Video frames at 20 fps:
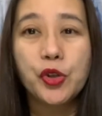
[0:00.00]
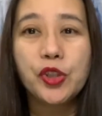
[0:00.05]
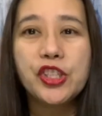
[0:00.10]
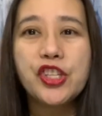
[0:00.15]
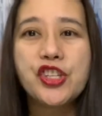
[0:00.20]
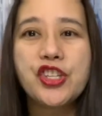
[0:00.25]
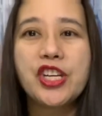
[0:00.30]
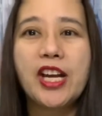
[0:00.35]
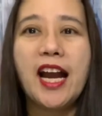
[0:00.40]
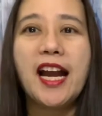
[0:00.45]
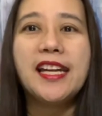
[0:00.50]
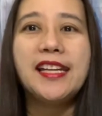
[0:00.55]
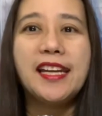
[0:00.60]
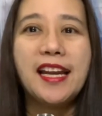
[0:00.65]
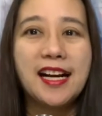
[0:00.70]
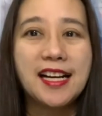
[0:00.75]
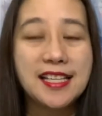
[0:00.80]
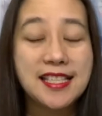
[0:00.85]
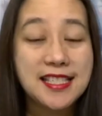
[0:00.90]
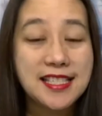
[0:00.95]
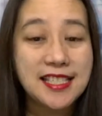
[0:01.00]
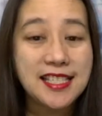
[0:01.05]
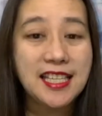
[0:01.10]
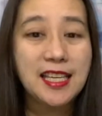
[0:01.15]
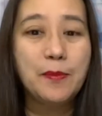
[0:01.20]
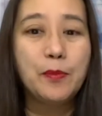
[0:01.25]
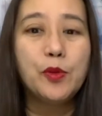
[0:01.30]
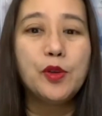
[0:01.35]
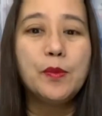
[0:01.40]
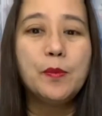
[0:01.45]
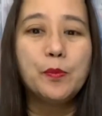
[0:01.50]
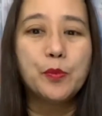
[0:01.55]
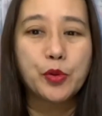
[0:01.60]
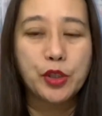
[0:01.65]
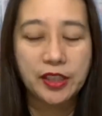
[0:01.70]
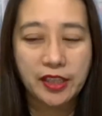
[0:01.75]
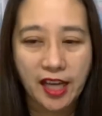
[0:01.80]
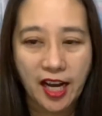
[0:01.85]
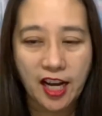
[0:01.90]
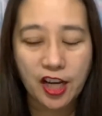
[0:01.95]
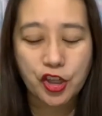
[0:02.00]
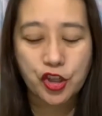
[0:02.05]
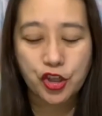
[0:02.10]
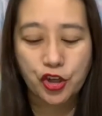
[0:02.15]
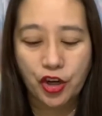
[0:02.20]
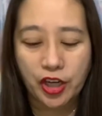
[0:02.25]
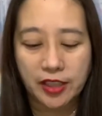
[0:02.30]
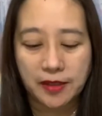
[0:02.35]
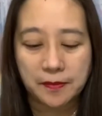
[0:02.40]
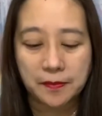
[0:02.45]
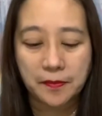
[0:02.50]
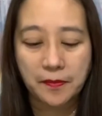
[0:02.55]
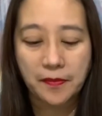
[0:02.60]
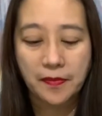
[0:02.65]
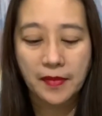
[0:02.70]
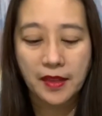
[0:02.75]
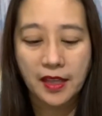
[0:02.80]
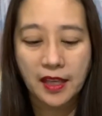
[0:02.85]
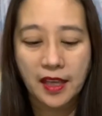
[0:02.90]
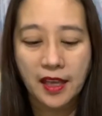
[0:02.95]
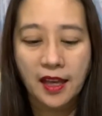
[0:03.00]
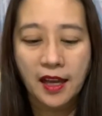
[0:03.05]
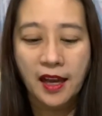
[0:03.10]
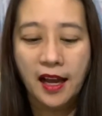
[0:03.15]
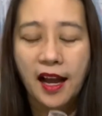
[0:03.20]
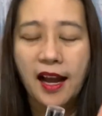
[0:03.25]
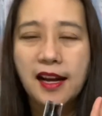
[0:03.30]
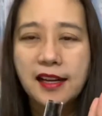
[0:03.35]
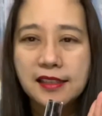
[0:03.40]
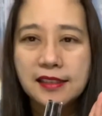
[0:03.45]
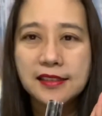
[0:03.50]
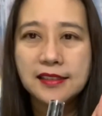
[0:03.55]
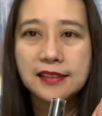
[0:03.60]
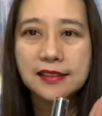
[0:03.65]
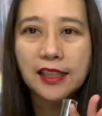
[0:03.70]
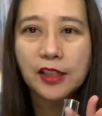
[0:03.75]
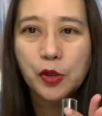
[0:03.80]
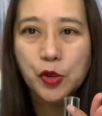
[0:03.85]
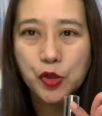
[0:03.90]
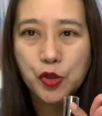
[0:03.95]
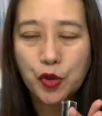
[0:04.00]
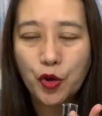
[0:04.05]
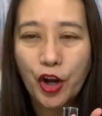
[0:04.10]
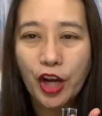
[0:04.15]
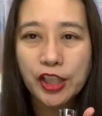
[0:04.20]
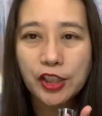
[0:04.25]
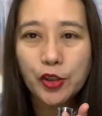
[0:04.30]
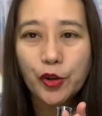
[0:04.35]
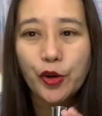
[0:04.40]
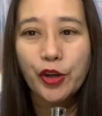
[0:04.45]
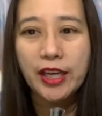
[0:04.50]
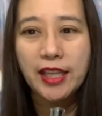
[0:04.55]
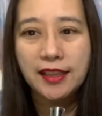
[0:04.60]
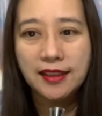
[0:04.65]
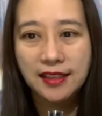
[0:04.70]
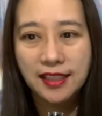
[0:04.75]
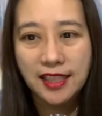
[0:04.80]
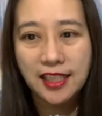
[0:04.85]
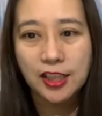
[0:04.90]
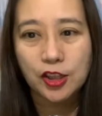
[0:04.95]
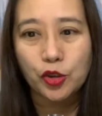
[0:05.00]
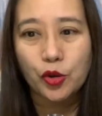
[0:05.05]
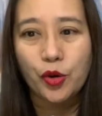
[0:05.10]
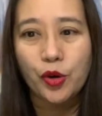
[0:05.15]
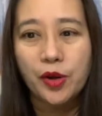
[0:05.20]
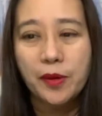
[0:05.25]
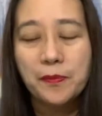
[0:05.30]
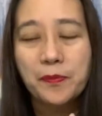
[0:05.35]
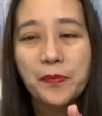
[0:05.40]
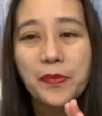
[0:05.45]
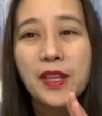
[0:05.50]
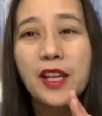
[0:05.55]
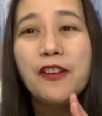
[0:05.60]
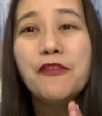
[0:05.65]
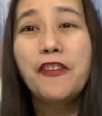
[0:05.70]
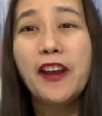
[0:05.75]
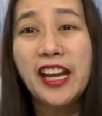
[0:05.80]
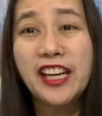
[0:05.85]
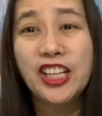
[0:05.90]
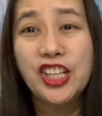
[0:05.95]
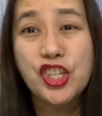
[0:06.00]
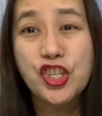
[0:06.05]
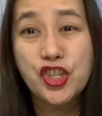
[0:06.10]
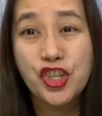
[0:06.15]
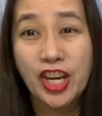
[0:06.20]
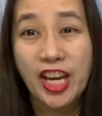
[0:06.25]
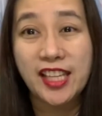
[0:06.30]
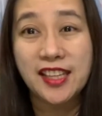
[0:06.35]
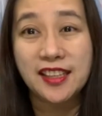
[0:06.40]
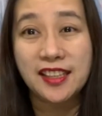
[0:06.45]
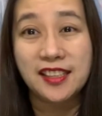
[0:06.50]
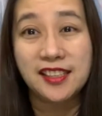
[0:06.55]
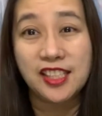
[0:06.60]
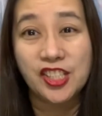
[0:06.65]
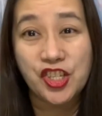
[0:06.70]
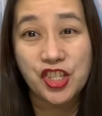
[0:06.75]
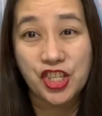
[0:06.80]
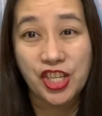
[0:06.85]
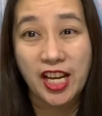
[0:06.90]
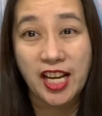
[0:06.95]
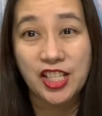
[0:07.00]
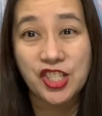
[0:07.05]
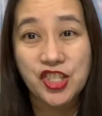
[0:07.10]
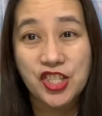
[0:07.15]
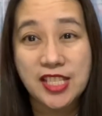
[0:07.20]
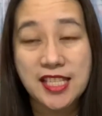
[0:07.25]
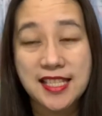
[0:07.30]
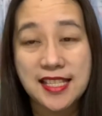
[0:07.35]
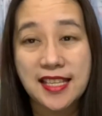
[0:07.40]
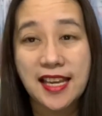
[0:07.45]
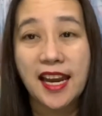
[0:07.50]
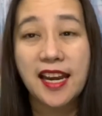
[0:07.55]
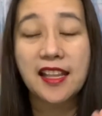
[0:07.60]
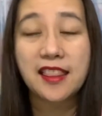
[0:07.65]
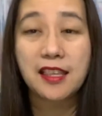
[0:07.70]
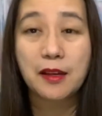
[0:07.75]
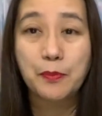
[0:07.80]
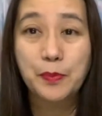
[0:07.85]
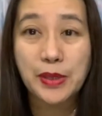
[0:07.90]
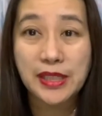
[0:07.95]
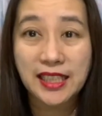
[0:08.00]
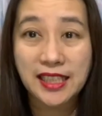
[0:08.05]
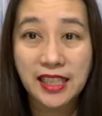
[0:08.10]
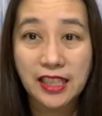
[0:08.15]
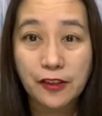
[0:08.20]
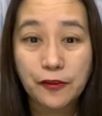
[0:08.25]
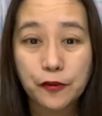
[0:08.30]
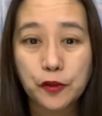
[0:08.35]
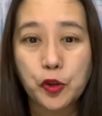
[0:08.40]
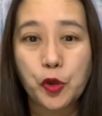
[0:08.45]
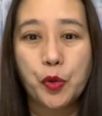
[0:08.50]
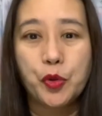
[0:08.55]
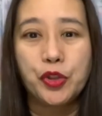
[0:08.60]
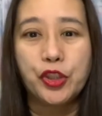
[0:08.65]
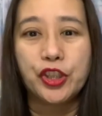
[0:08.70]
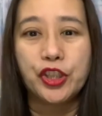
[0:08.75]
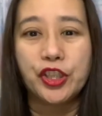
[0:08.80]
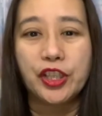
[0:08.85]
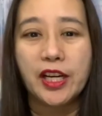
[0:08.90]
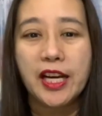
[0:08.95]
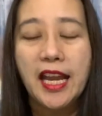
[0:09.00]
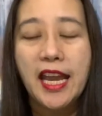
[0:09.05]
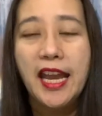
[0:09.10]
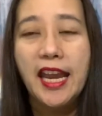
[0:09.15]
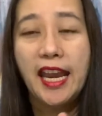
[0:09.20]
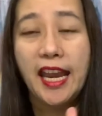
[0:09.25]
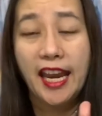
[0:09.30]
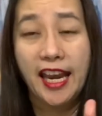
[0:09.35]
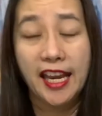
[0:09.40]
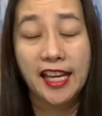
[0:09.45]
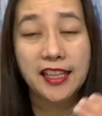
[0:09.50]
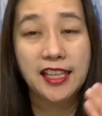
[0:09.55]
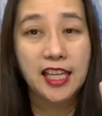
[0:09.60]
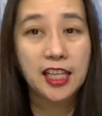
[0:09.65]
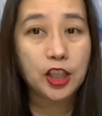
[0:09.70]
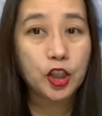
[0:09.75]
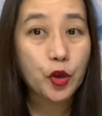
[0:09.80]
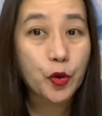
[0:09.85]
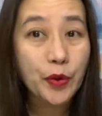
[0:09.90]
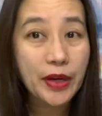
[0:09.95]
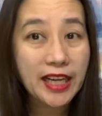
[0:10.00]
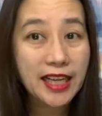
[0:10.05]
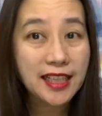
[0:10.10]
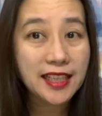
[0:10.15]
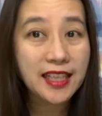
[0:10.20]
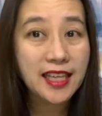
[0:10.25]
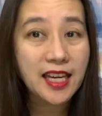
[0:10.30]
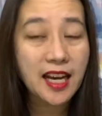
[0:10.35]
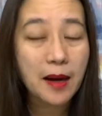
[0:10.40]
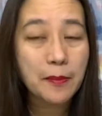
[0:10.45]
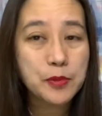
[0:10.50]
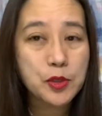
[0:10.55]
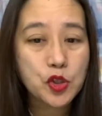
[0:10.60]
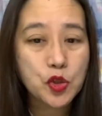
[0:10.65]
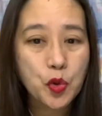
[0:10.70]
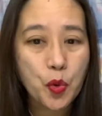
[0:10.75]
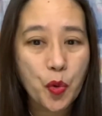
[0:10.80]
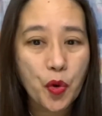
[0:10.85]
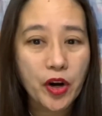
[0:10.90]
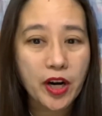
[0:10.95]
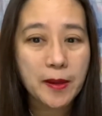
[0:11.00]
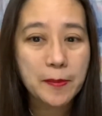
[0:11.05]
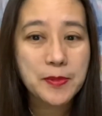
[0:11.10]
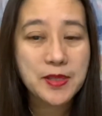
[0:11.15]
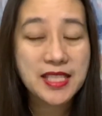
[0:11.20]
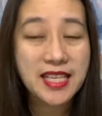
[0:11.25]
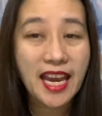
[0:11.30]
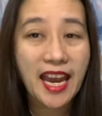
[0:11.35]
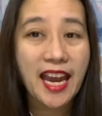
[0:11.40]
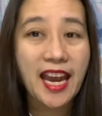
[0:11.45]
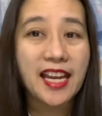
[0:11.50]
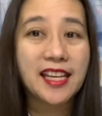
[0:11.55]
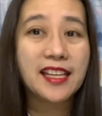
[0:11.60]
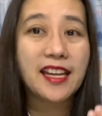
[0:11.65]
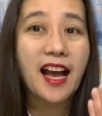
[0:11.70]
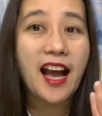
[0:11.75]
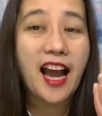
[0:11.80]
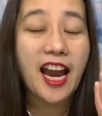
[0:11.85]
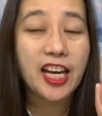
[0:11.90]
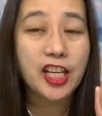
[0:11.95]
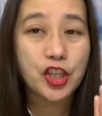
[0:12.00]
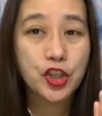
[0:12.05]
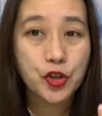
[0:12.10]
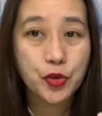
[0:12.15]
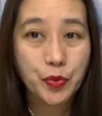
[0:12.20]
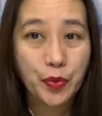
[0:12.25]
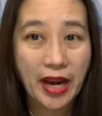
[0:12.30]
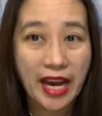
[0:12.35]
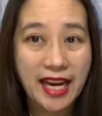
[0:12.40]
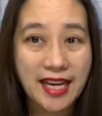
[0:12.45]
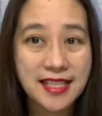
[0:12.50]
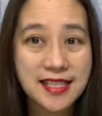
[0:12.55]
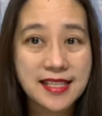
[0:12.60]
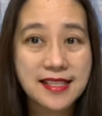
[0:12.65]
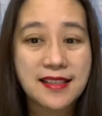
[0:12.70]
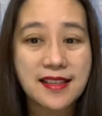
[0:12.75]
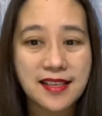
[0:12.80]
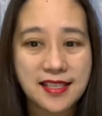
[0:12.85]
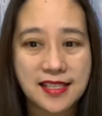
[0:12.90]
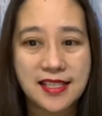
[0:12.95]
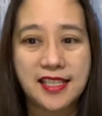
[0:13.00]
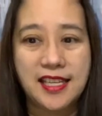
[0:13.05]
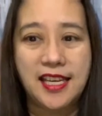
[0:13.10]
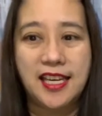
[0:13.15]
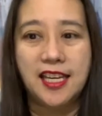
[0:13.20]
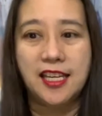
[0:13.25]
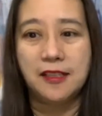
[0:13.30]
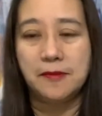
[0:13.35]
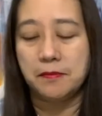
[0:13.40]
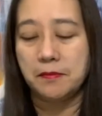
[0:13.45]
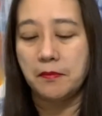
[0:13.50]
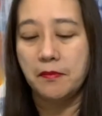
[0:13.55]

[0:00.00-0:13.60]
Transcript: siya ng sebum production. Ang nagustuhan ko rin dito, very gentle siya, just like the Belif toner. And it quickly absorbs and hydrates the skin.